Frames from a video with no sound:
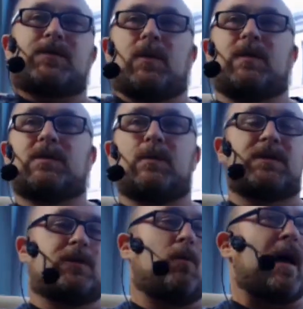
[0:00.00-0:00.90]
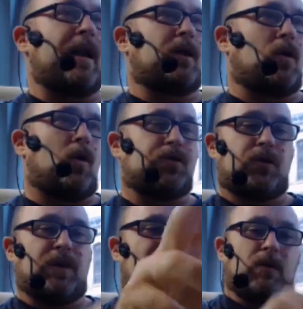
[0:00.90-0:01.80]
So mm this was a nomadic
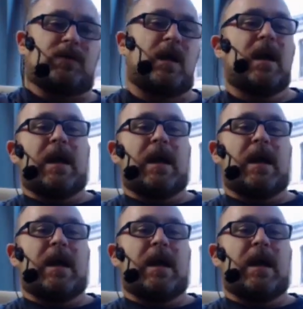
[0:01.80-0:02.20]
culture that was